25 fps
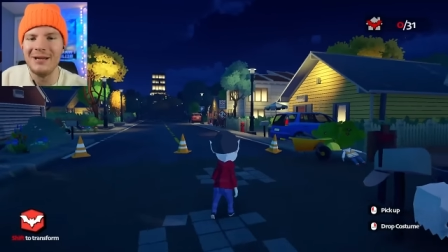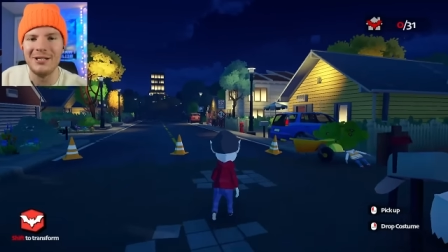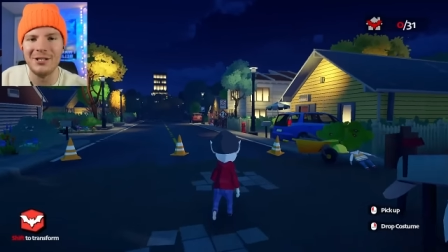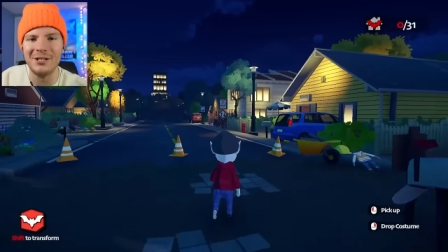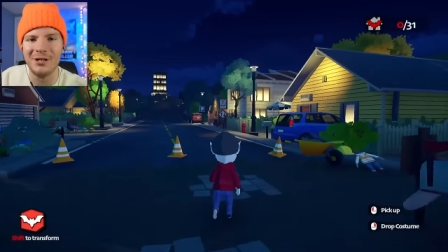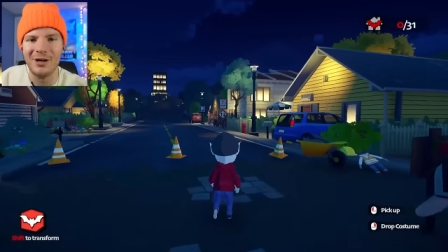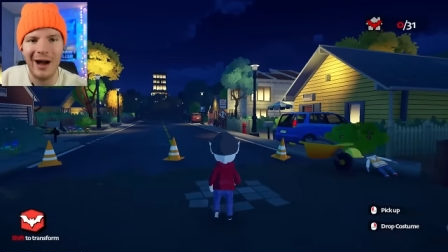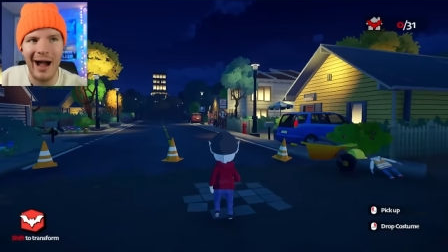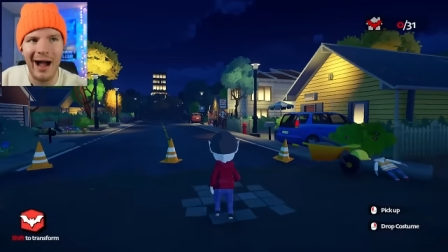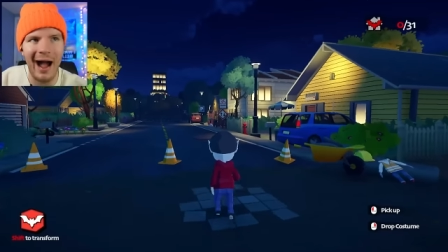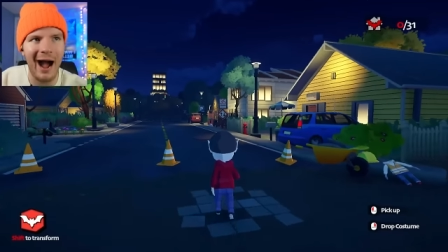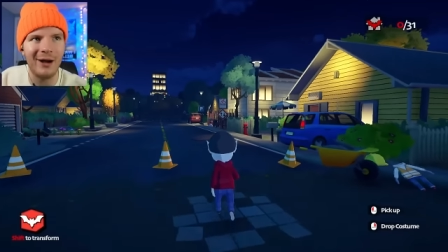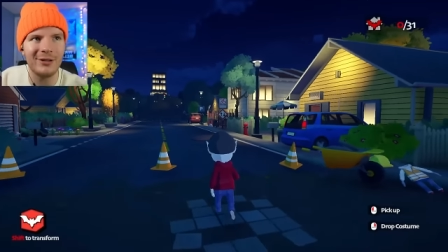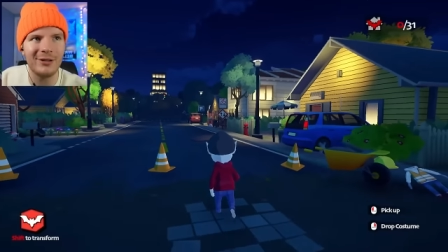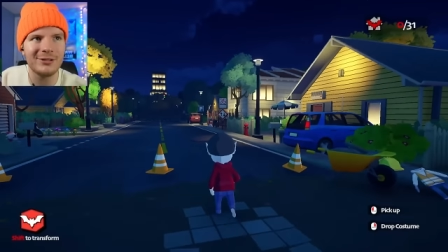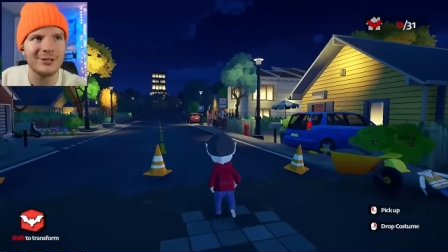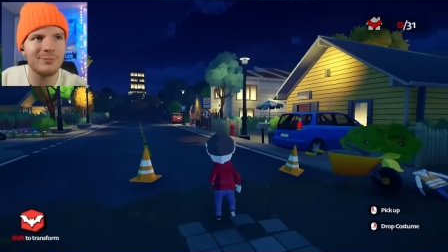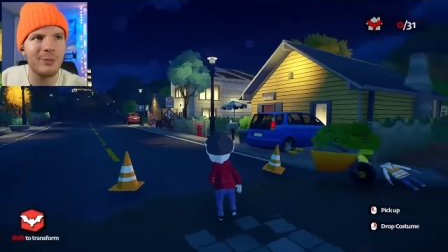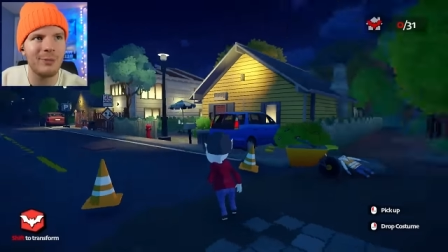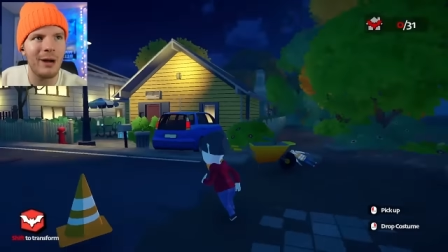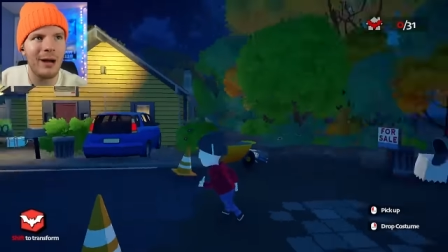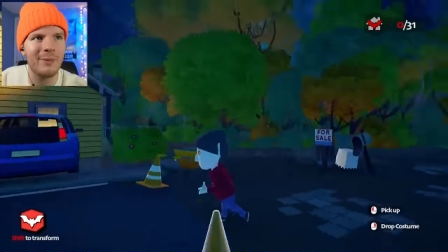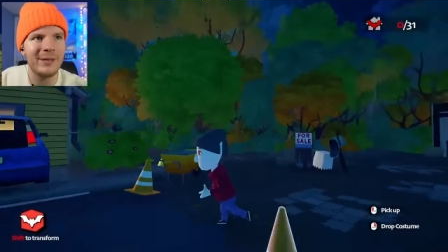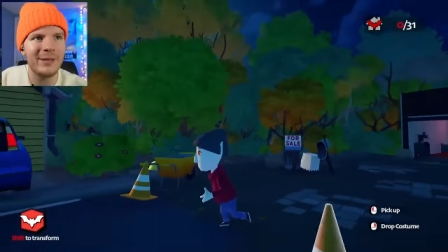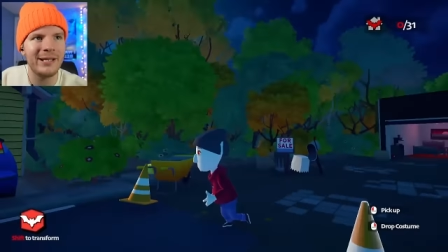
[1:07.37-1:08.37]
into your house?
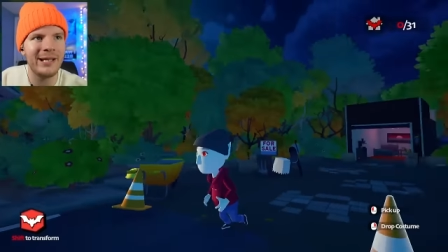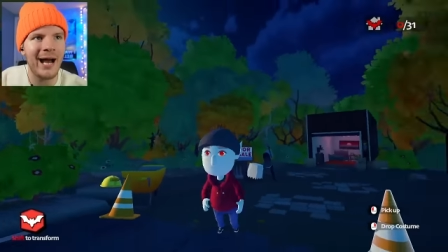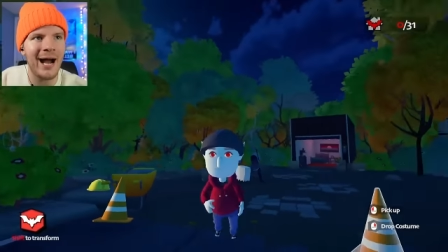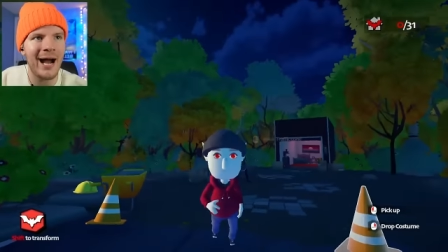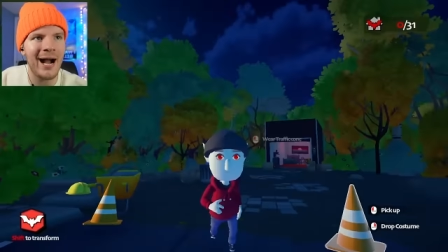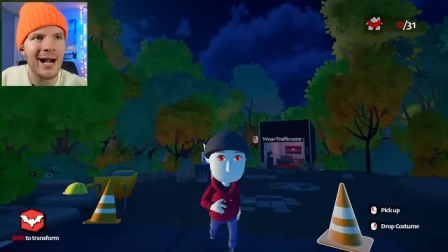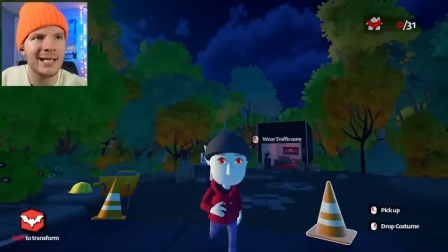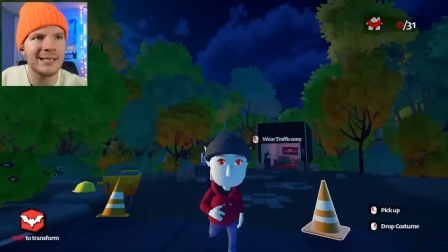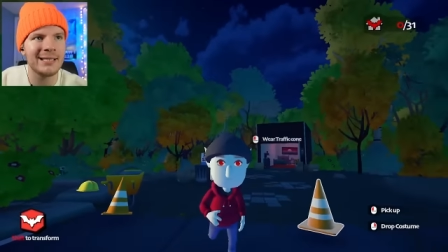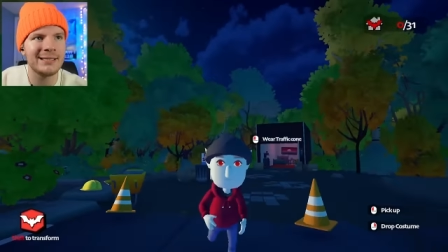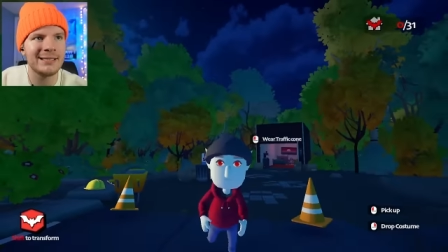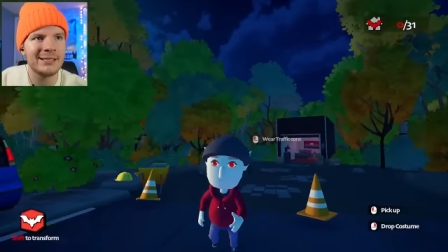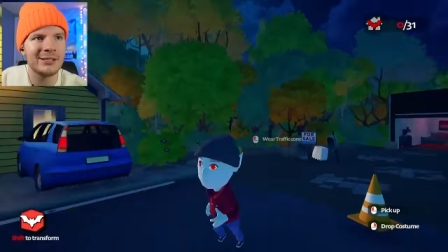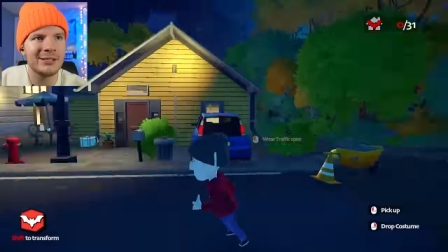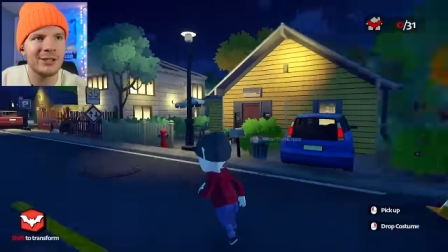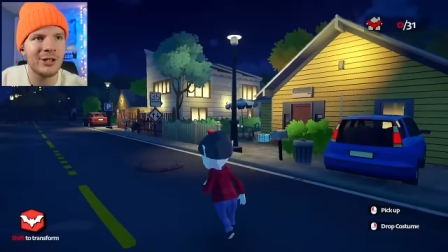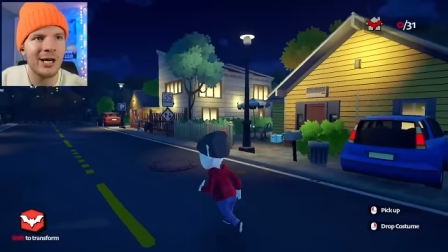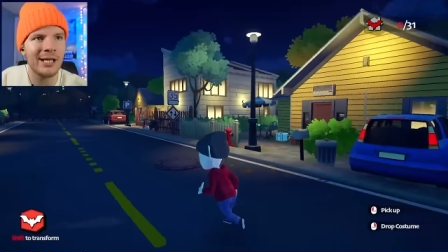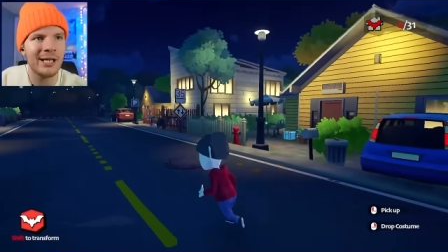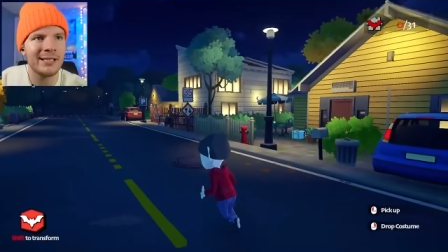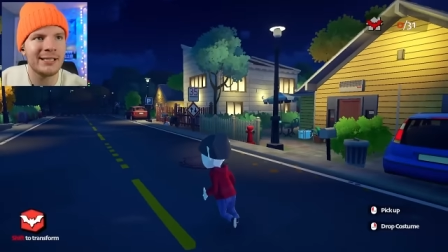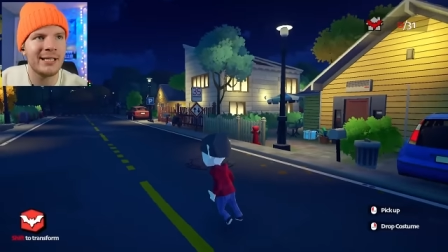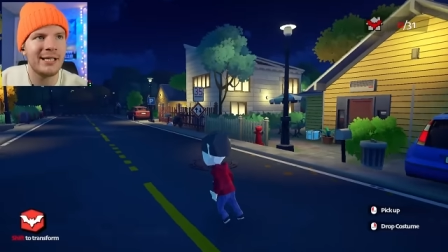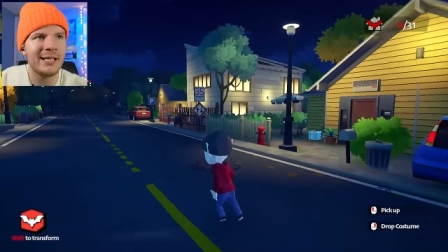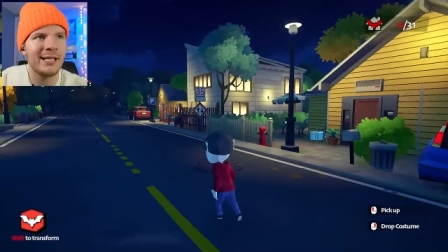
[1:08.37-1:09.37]
Probably not, because you still
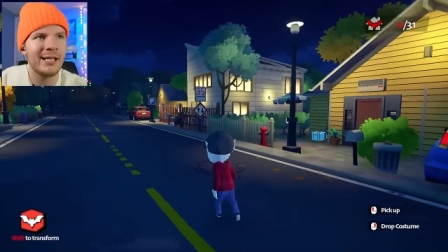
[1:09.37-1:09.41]
got the